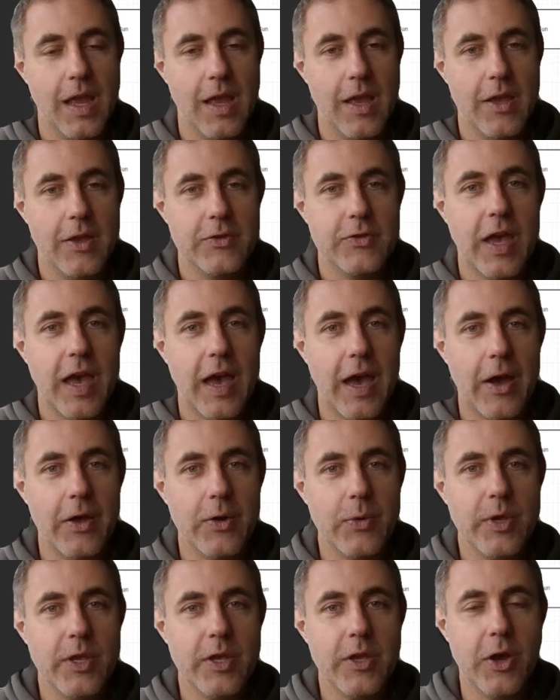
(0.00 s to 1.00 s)
So how do
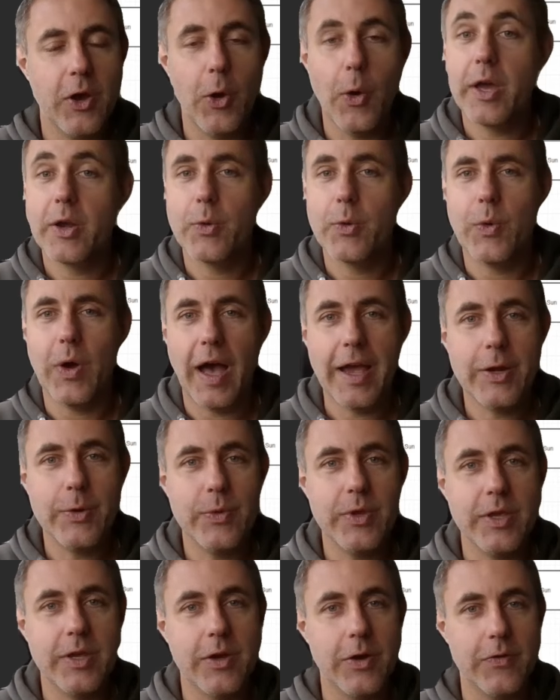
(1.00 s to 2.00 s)
we go and why do
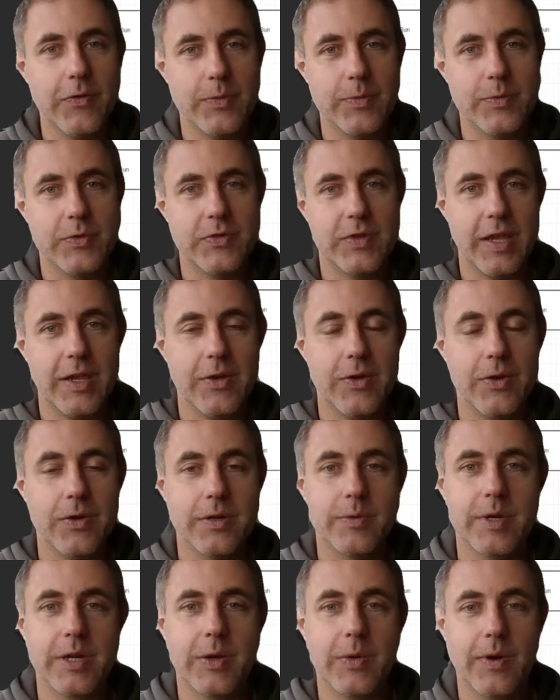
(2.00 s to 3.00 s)
we go from stakeholder
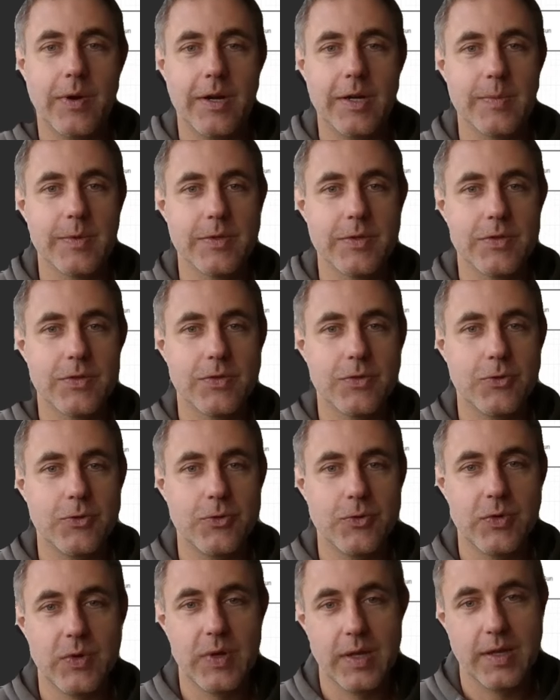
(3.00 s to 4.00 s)
requirements
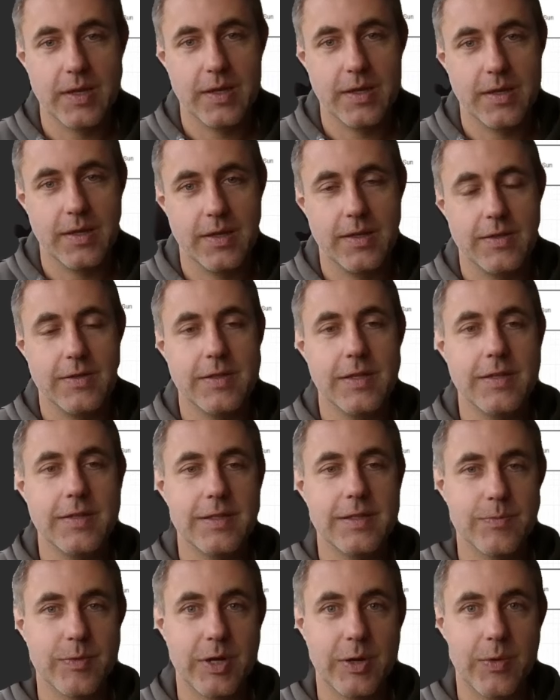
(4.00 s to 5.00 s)
to
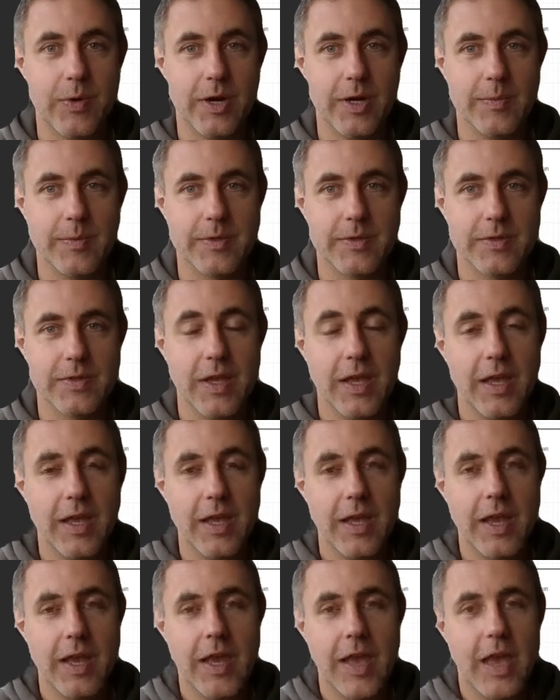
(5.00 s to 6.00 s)
system requirements?
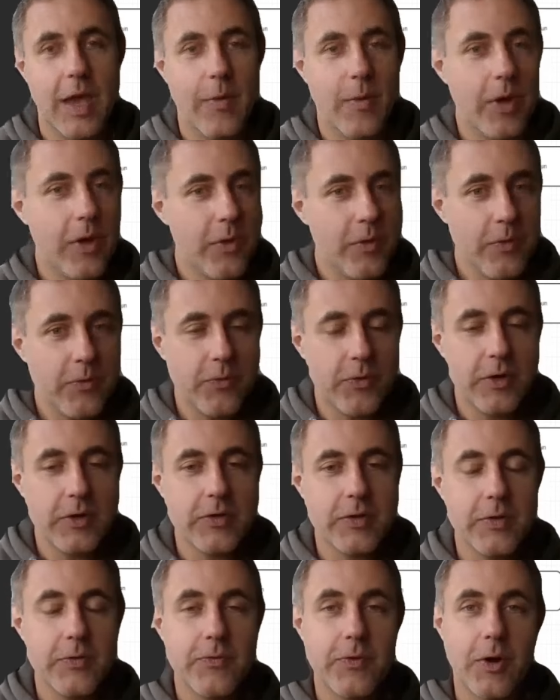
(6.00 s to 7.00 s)
Well, first
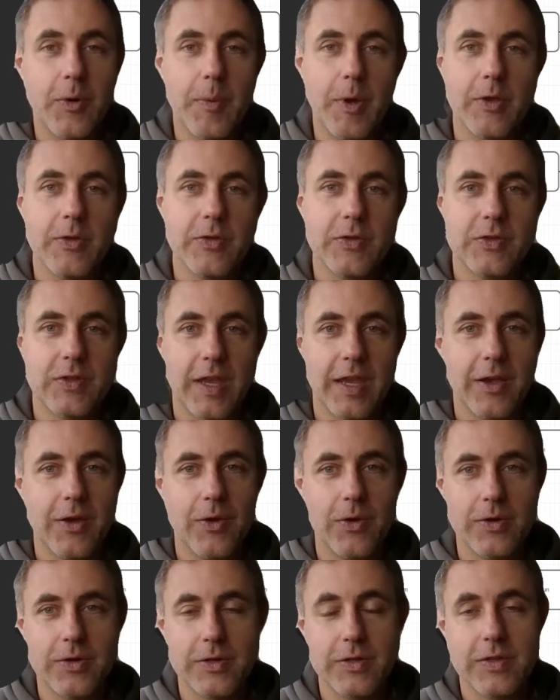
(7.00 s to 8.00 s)
and foremost,
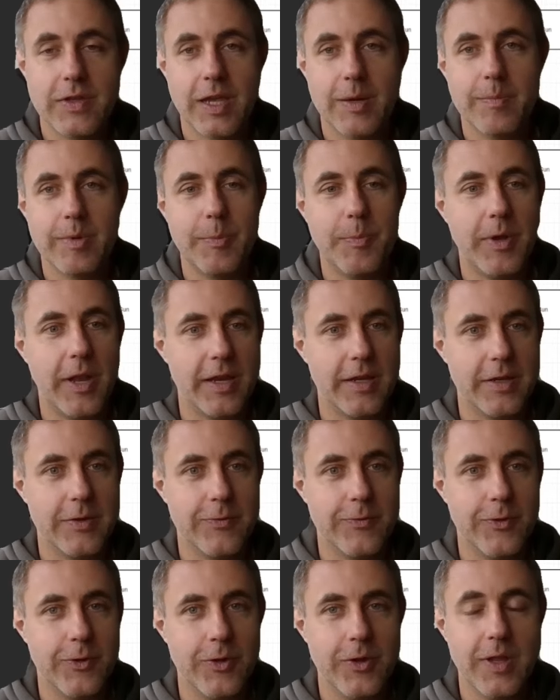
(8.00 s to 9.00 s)
stakeholders can be
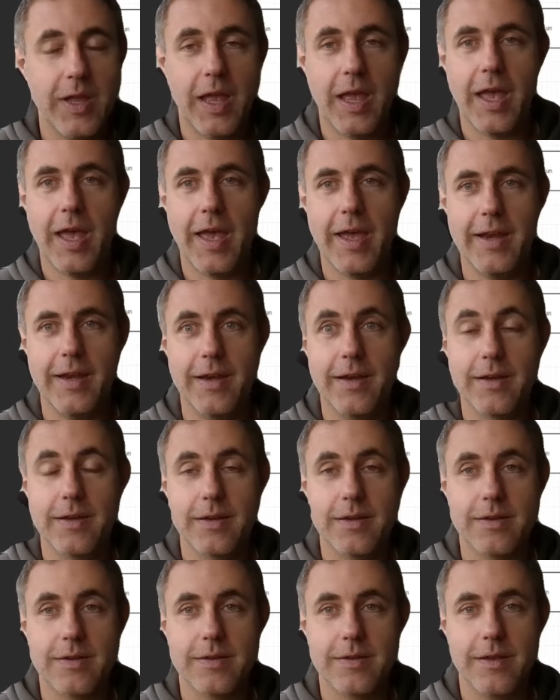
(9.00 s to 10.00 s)
plentiful and
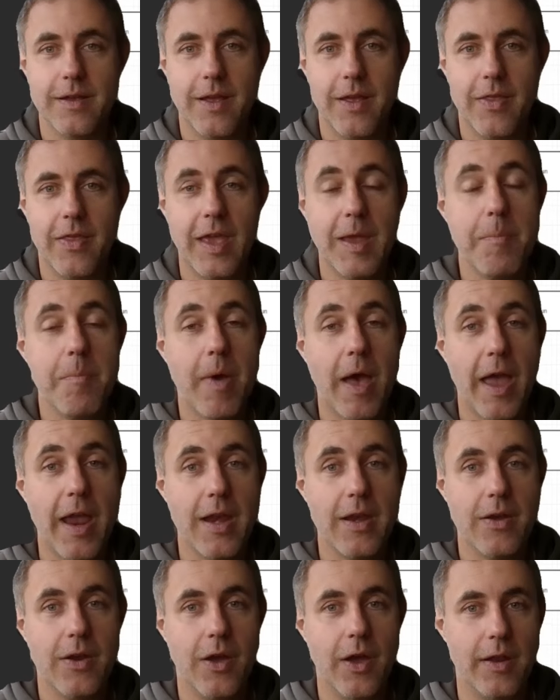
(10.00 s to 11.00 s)
they might
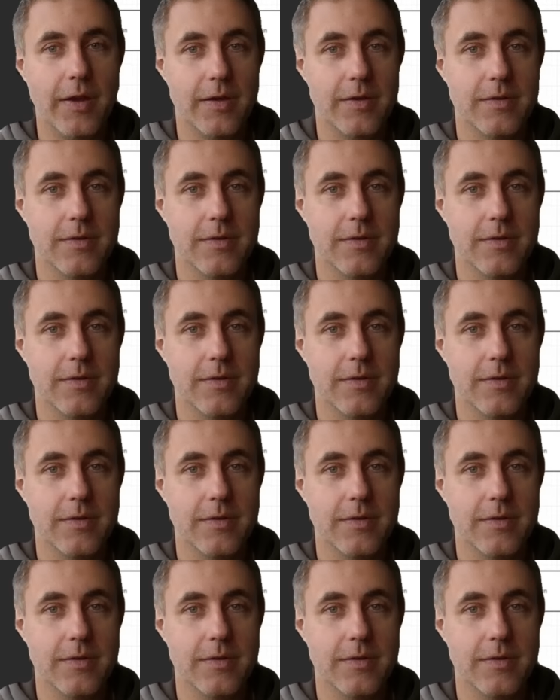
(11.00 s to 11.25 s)
not